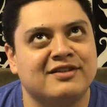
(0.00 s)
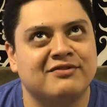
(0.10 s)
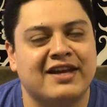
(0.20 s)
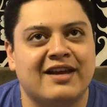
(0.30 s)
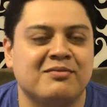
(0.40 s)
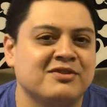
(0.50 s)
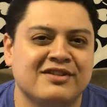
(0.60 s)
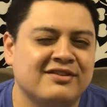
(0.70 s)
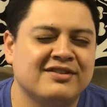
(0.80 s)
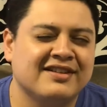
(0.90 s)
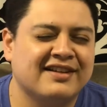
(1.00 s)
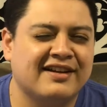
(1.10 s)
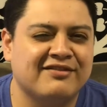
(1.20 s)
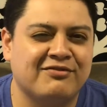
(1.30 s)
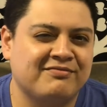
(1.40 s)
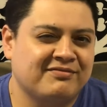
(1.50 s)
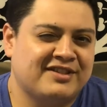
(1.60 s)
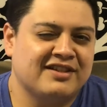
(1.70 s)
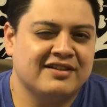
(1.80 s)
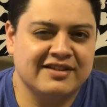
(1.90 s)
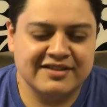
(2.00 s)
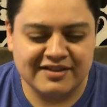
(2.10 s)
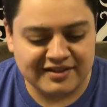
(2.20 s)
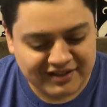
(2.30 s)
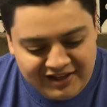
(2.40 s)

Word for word: of cannabis news. That's kind of silly, isn't it?